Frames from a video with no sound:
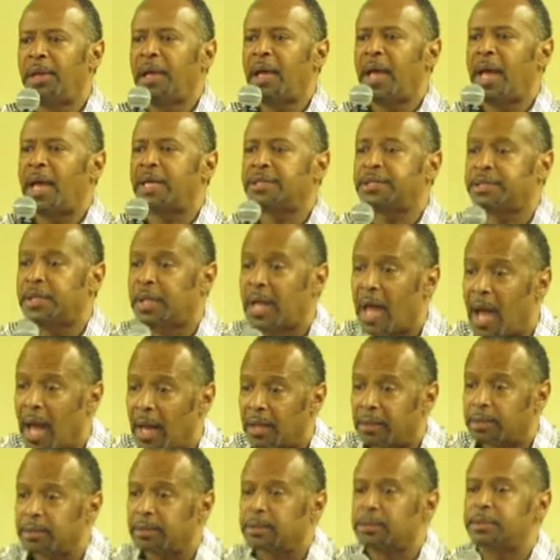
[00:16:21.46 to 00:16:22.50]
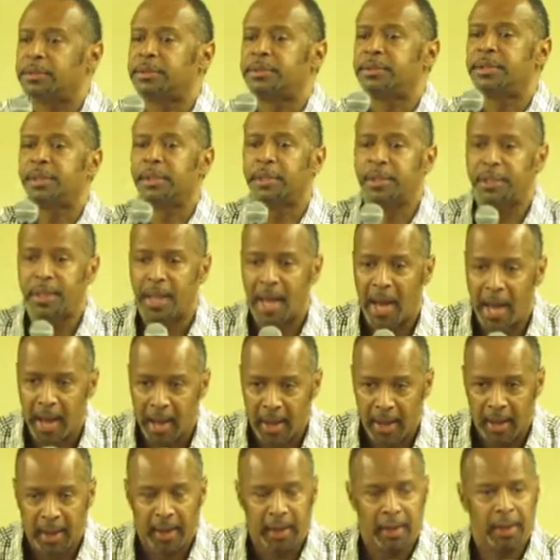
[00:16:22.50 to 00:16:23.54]
has got to
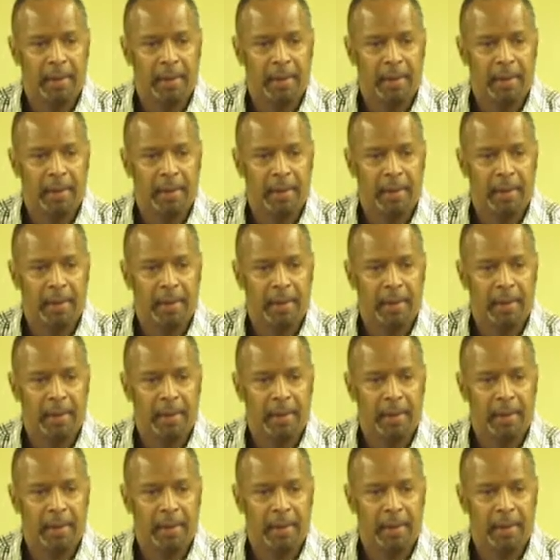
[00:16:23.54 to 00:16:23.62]
die.